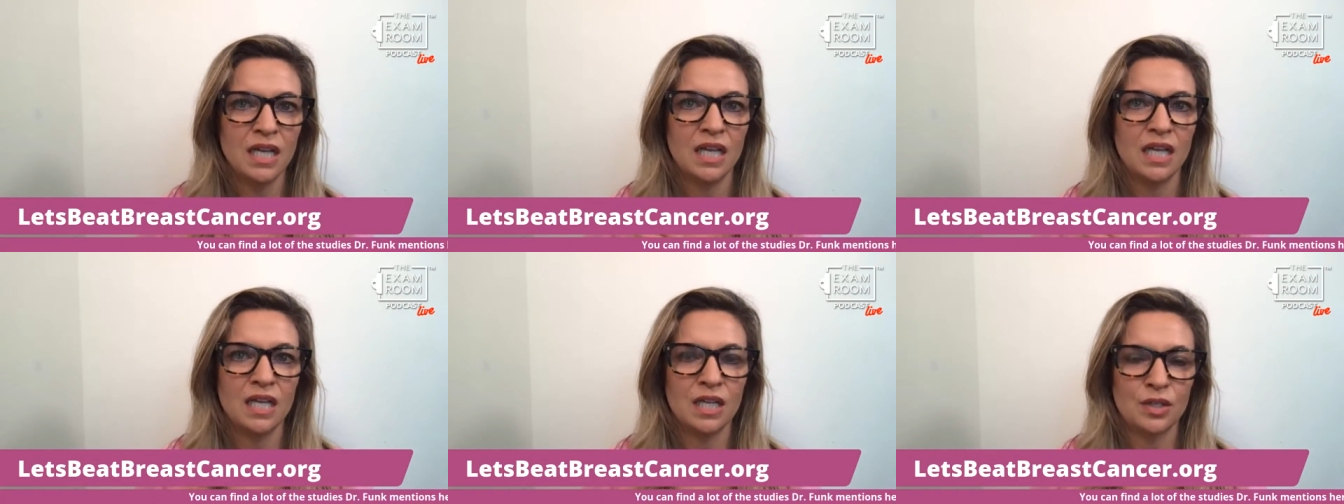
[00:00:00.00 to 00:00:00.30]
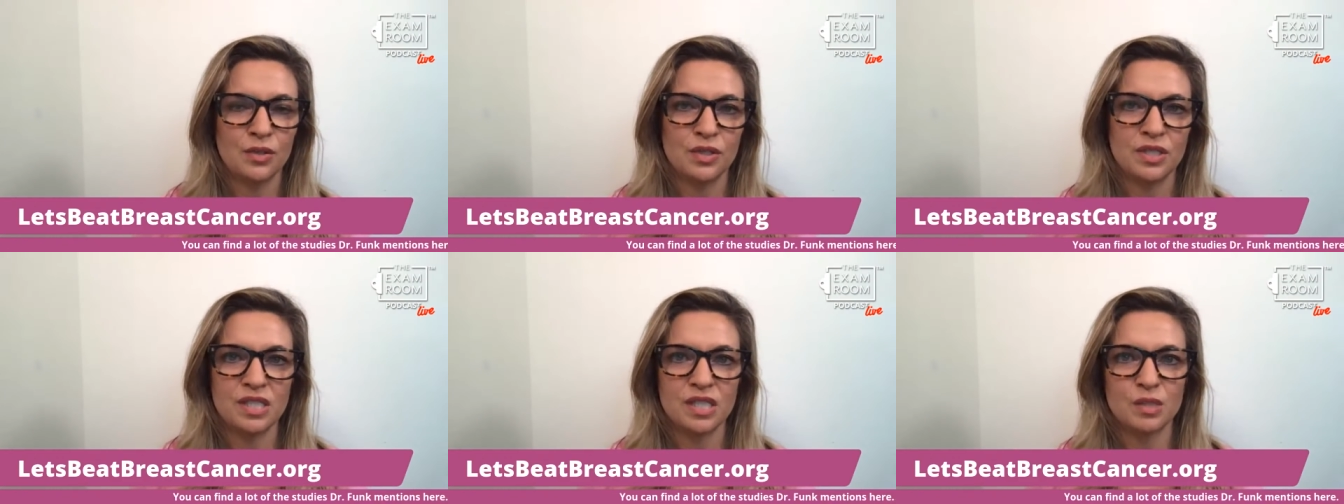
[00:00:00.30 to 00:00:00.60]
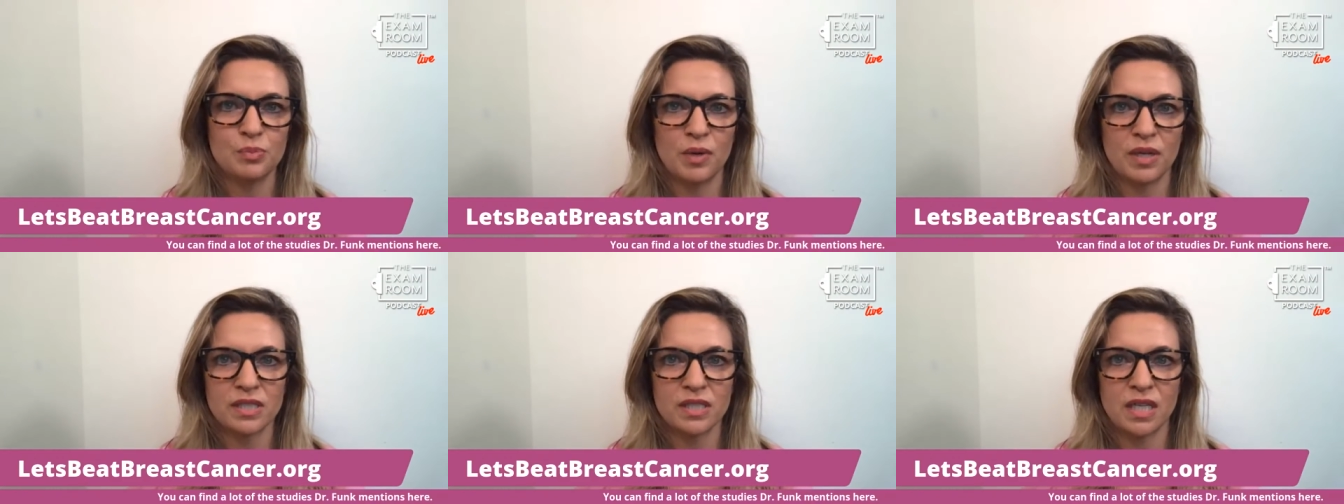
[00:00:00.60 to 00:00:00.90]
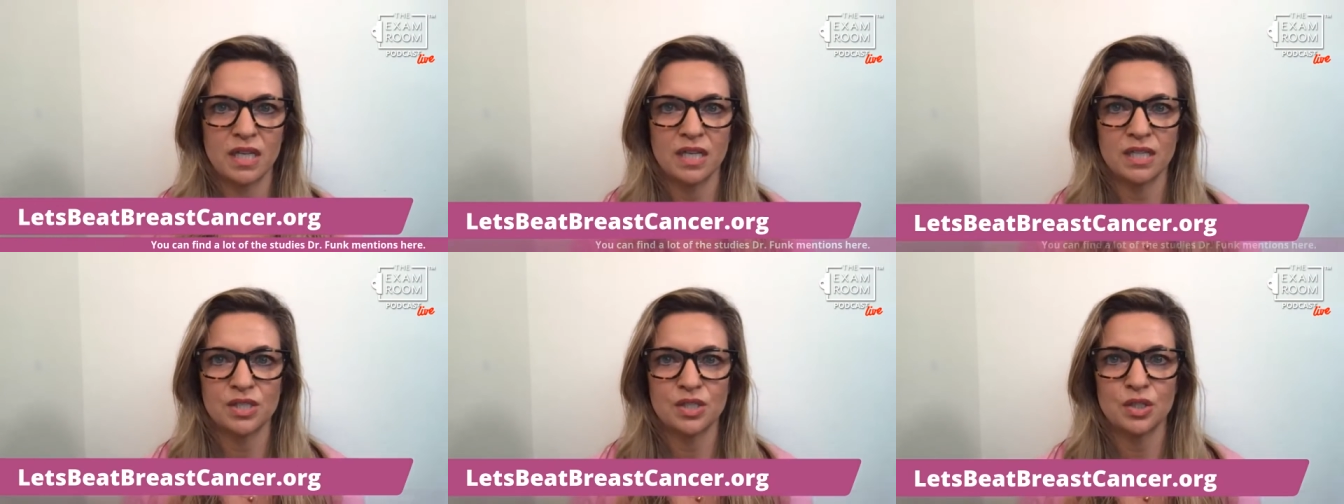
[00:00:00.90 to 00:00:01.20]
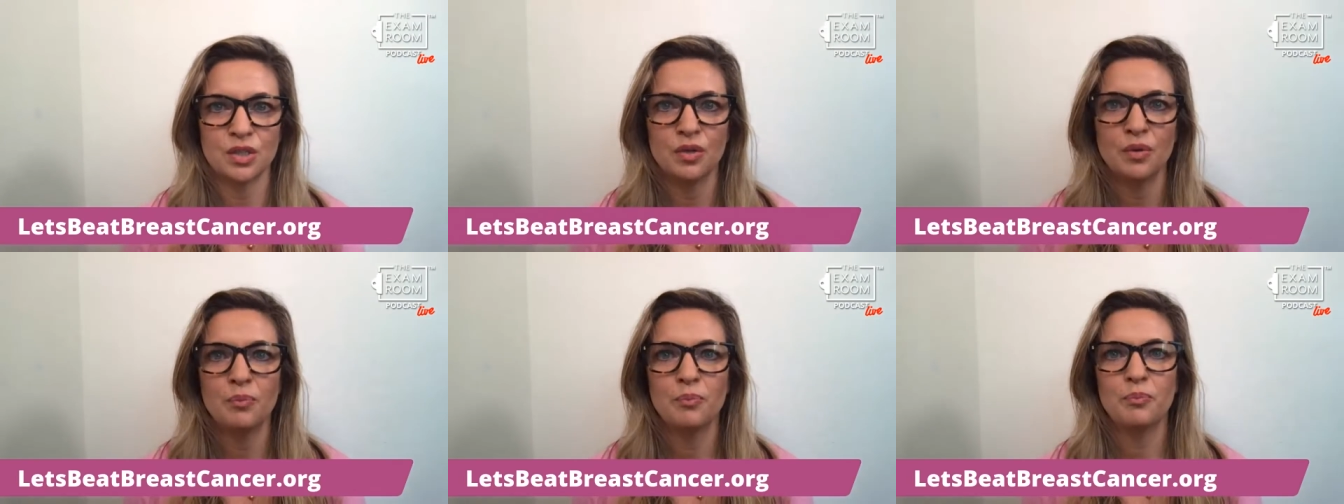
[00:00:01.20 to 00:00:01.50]
increases breast
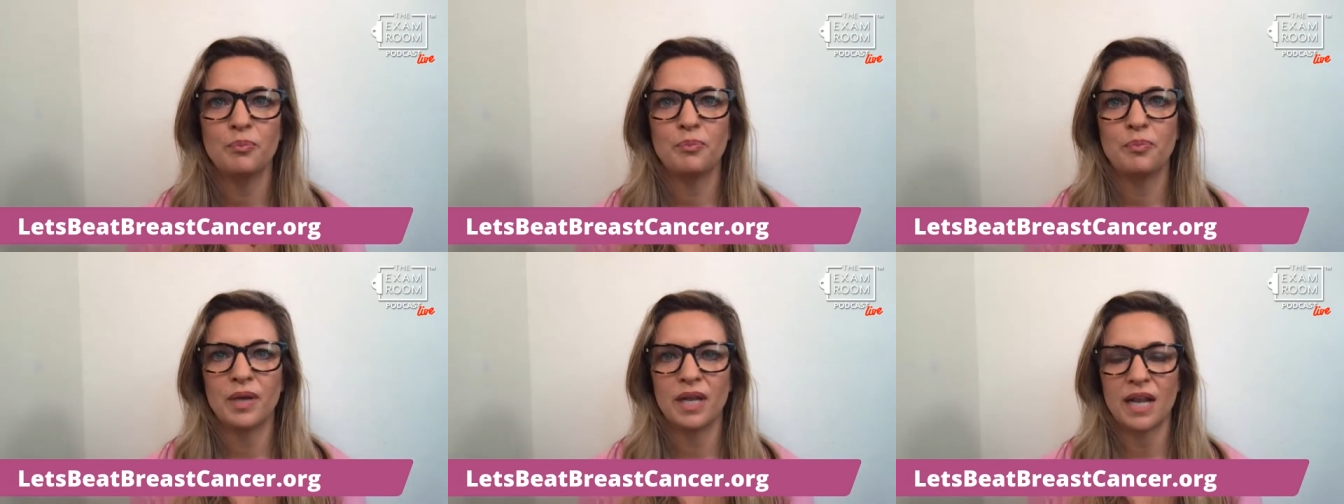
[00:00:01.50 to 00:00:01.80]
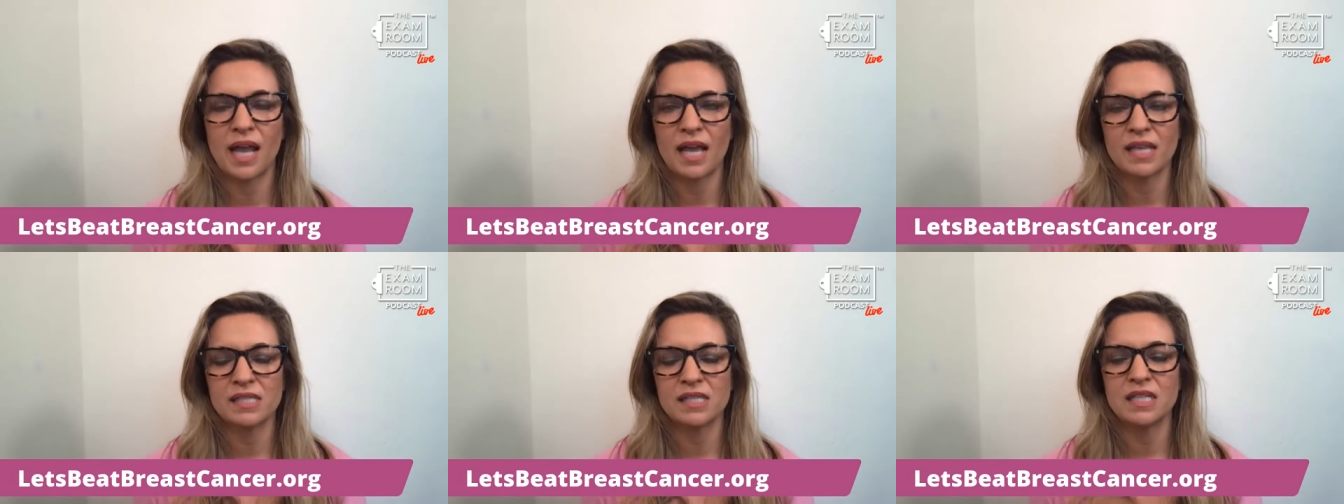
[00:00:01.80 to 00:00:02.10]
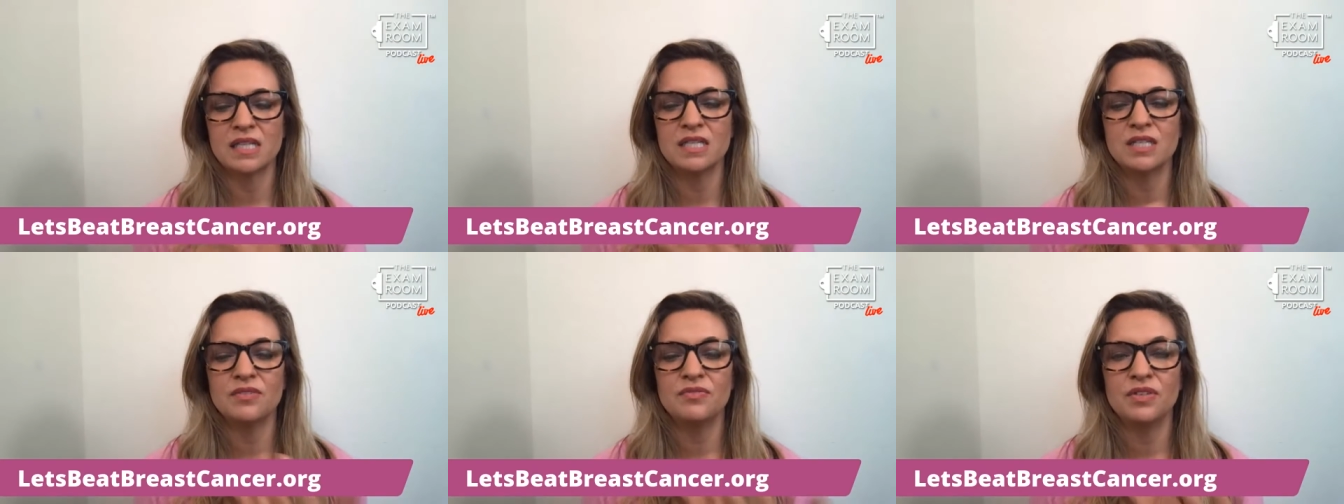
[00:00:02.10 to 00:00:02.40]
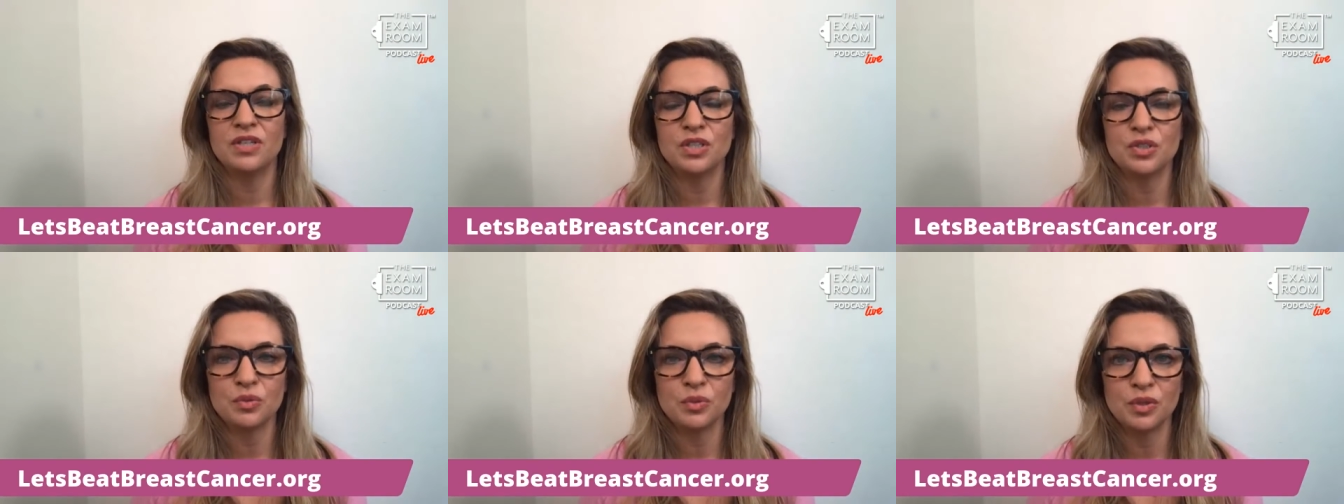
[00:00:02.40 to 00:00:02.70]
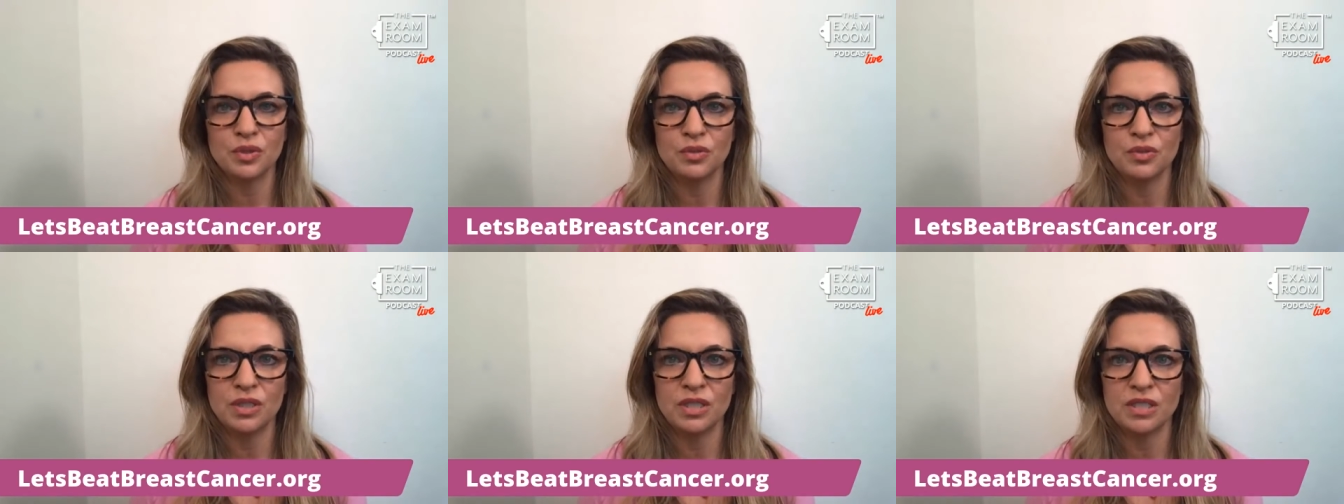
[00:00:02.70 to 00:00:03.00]
cancer. But as an individual,
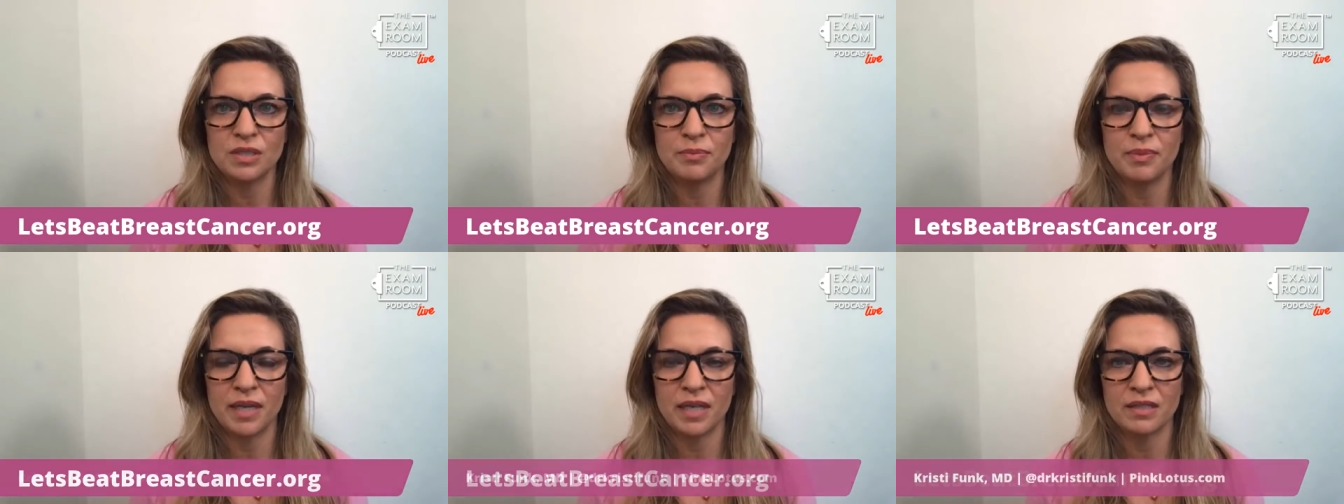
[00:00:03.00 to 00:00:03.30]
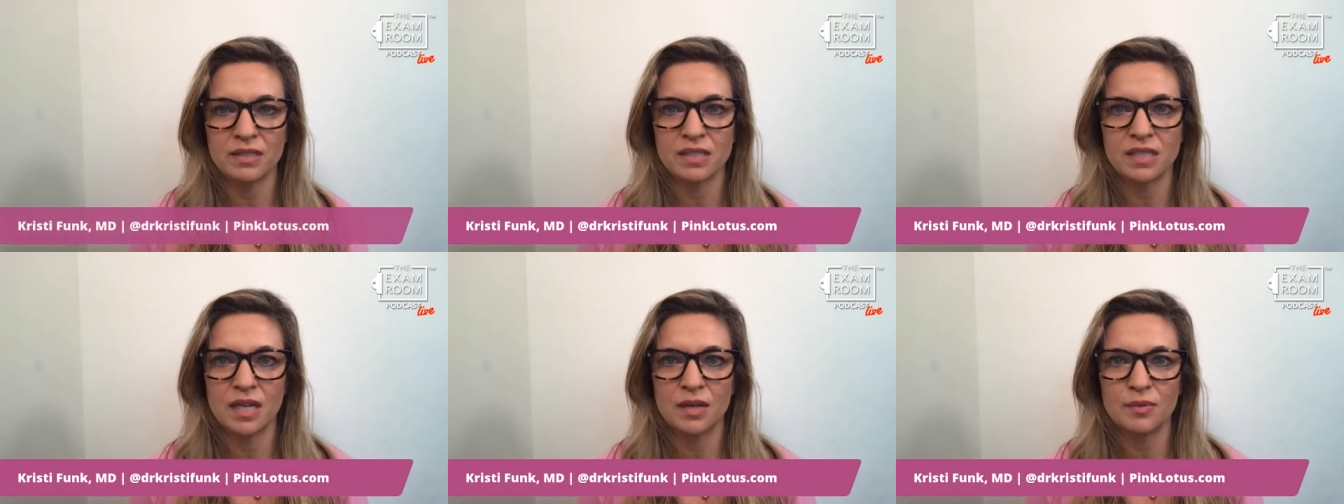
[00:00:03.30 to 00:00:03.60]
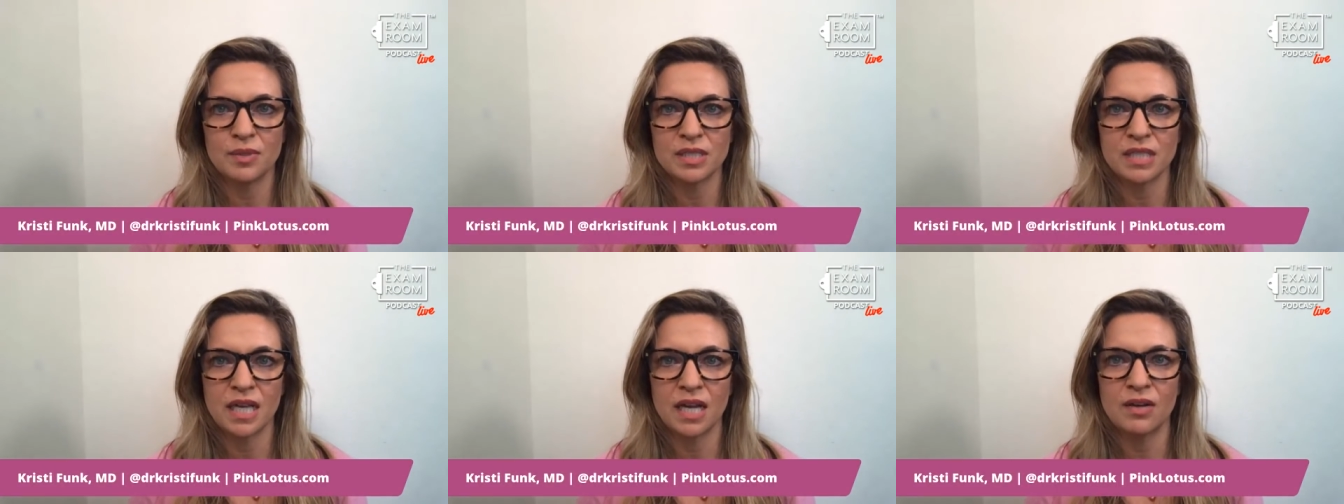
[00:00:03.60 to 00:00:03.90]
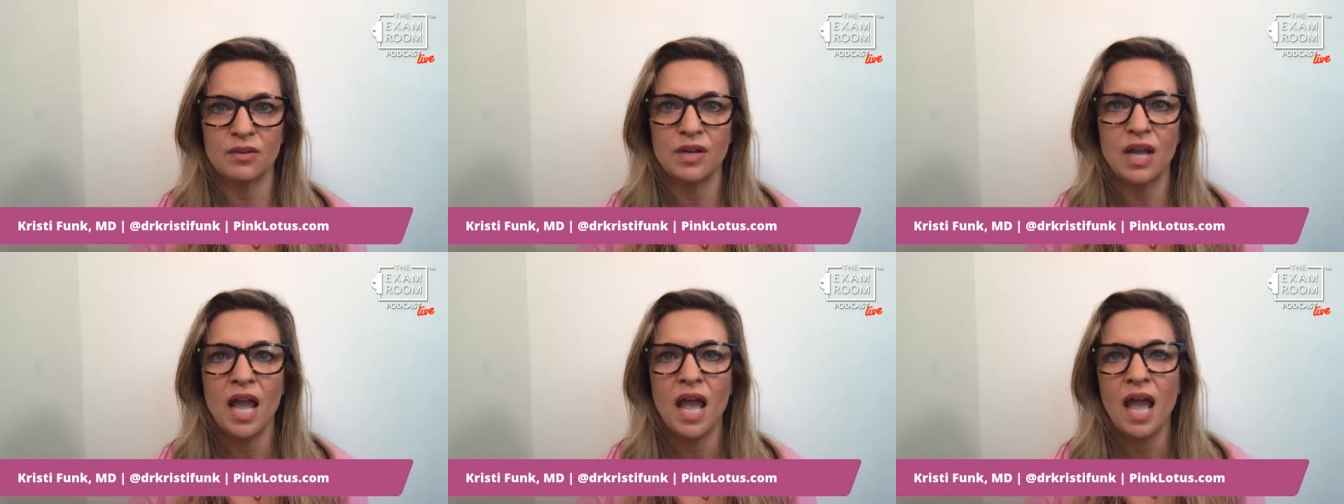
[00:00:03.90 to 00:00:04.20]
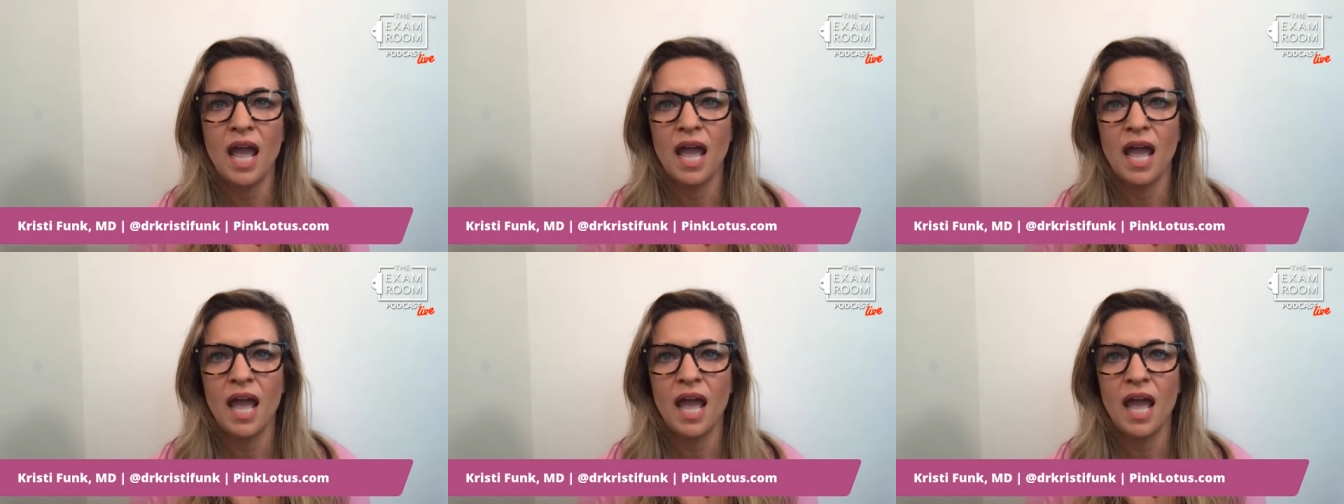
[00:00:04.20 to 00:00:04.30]
you need to balance that risk out.